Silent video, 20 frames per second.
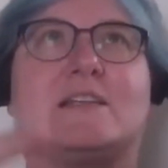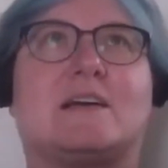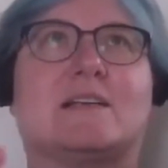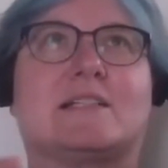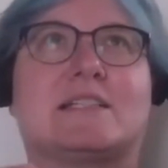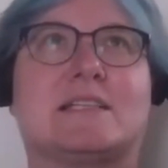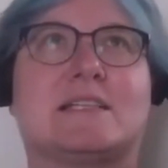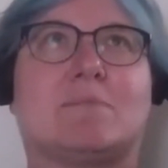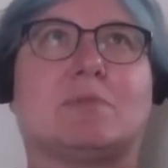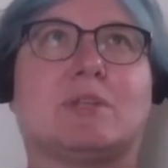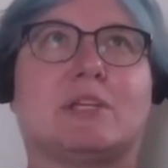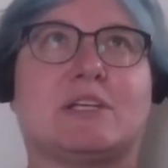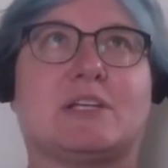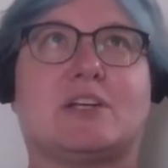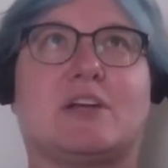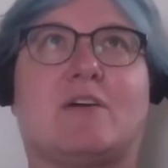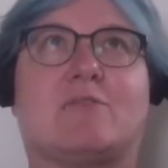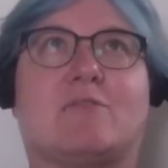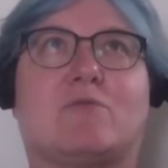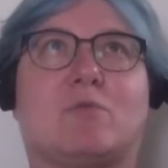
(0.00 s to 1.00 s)

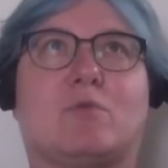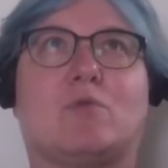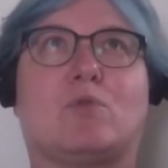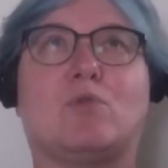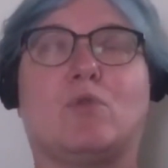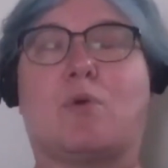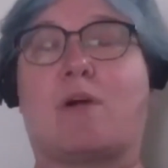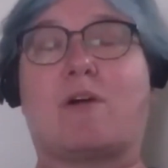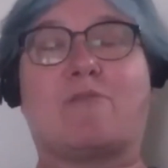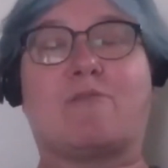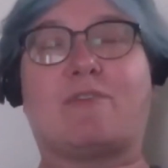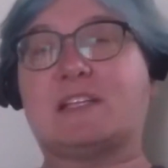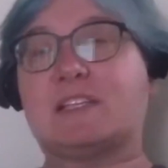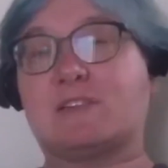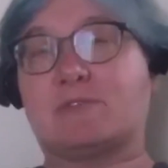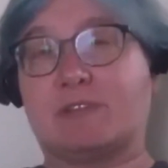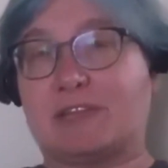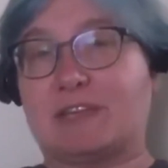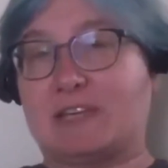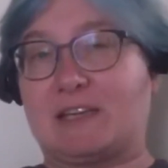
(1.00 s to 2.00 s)
assembly of who are
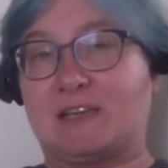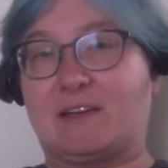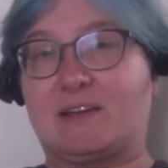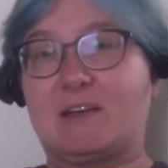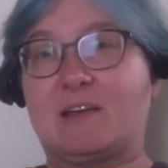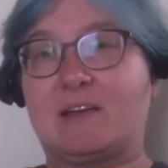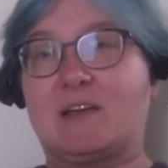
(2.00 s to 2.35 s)
effectively